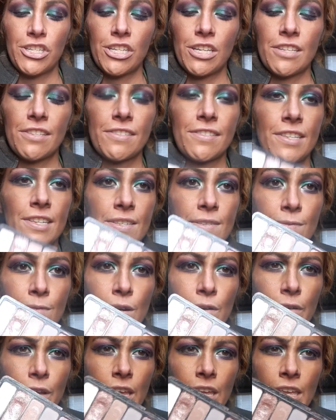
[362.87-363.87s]
is this
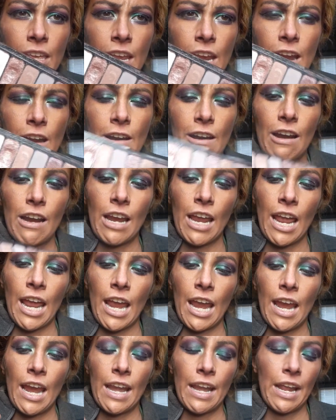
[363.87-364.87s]
one right here
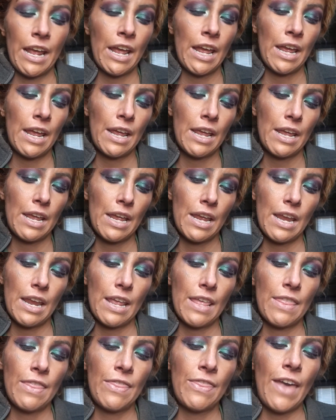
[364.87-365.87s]
and
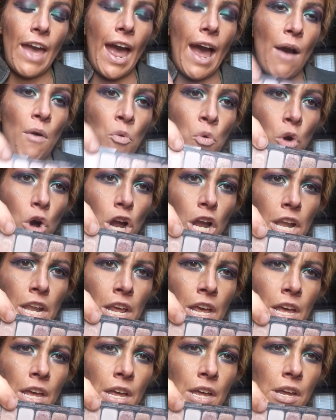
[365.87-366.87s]
that
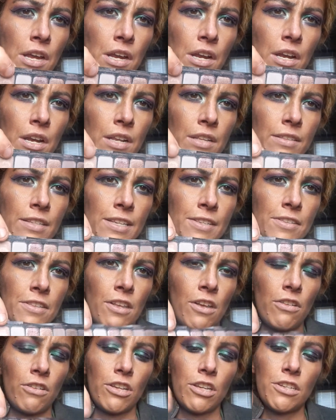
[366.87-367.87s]
one. These are the
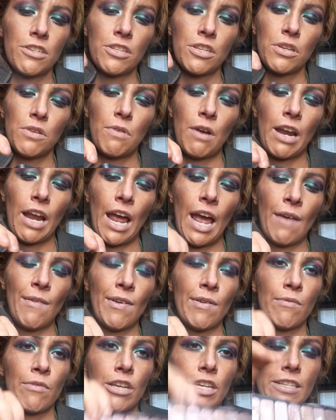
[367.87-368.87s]
only two I
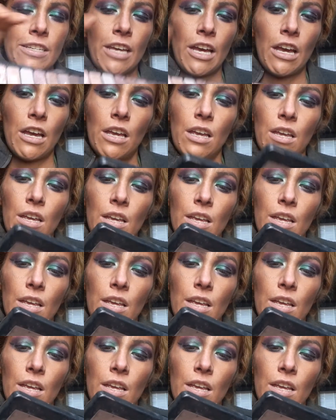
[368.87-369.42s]
haven't really touched.